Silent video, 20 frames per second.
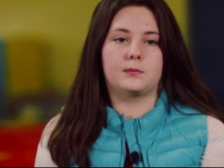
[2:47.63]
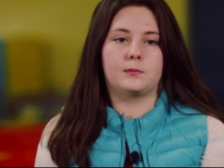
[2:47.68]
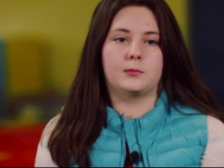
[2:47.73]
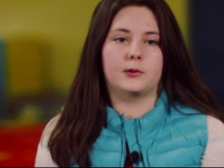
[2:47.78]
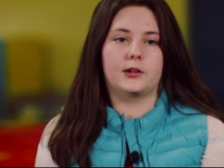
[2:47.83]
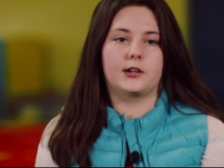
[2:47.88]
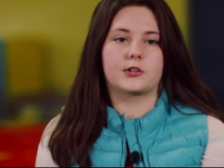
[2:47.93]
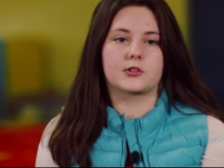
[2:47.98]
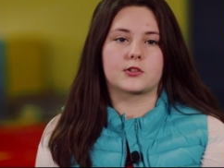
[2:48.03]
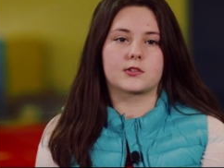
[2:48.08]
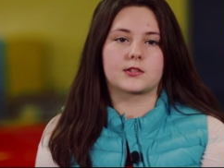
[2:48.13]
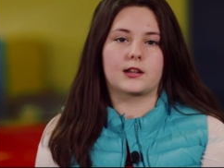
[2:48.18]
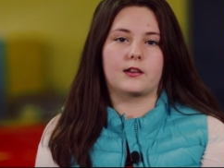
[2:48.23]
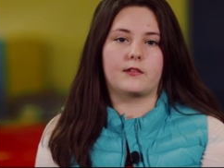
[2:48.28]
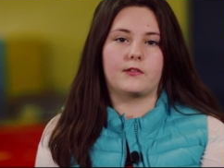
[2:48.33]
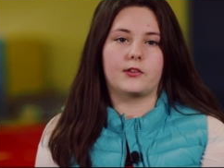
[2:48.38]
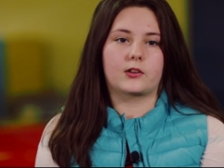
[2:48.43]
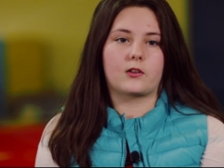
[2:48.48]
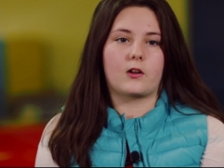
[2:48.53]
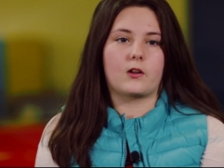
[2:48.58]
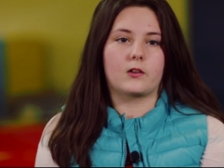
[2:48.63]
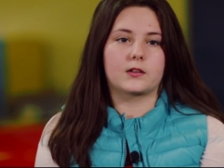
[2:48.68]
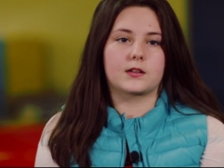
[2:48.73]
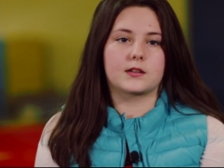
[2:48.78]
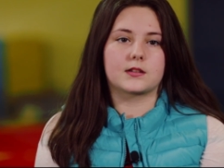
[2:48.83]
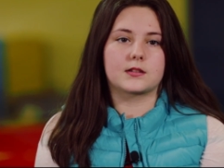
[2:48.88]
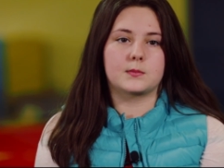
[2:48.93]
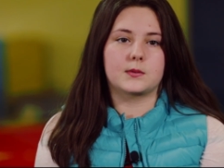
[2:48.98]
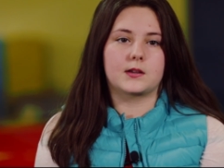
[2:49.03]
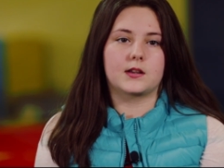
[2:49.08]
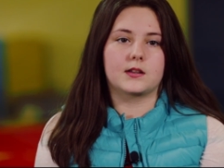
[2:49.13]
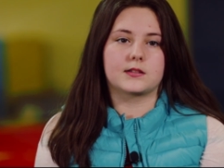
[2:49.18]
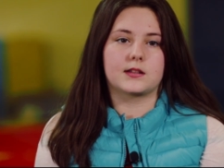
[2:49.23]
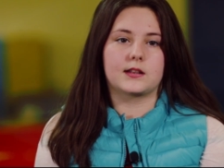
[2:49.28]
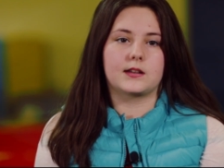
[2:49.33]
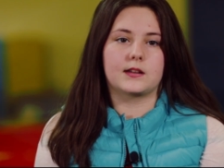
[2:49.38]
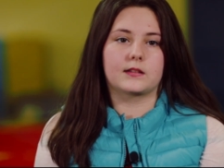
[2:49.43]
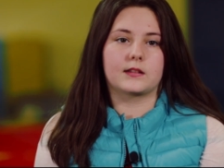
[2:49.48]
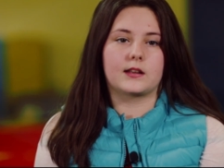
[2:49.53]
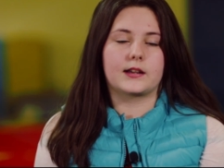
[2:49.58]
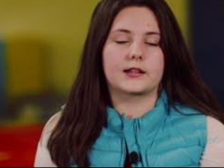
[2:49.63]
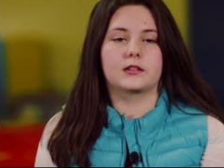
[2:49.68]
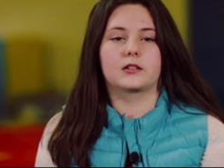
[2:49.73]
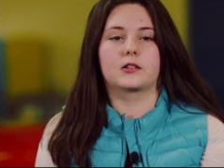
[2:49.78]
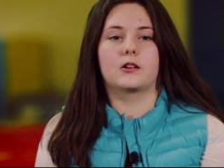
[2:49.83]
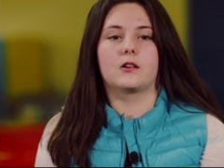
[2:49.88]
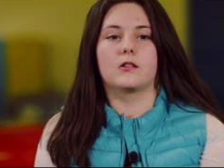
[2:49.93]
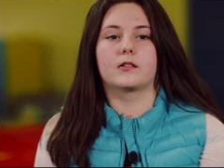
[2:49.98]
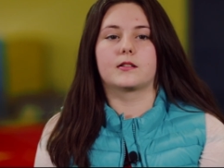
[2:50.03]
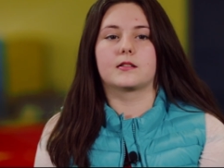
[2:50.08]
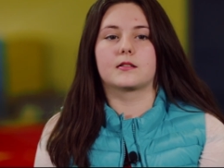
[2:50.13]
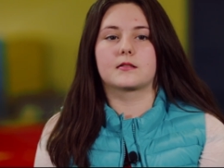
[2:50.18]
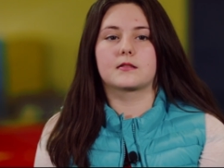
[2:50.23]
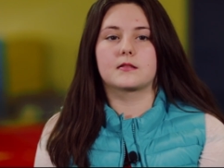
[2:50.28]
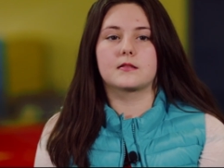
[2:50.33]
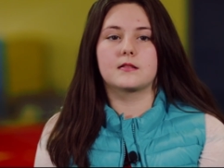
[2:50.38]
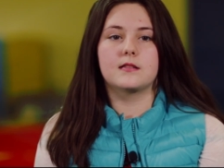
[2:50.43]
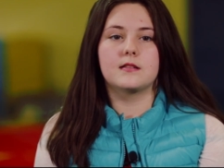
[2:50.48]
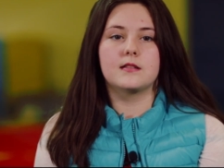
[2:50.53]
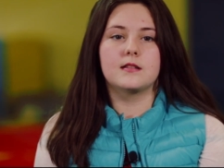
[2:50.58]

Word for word: British instead of the colonists because they didn't like the colonists.